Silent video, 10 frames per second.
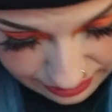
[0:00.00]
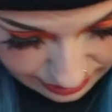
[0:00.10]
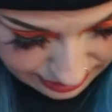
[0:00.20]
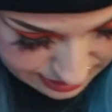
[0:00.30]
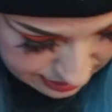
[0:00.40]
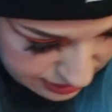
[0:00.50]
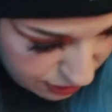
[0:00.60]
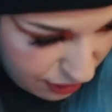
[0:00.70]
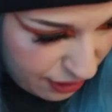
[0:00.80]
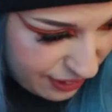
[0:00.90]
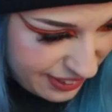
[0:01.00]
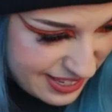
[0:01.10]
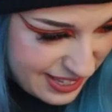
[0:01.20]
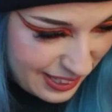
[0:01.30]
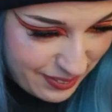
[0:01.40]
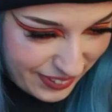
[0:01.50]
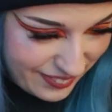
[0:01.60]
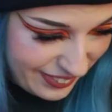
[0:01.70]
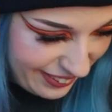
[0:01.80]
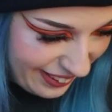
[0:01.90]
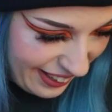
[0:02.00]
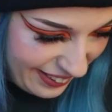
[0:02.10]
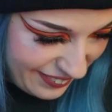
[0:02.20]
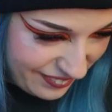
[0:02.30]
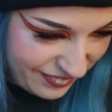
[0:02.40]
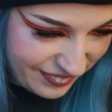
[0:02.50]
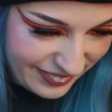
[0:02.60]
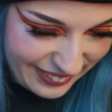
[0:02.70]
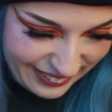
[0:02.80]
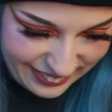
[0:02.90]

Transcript: Is this honestly my real life?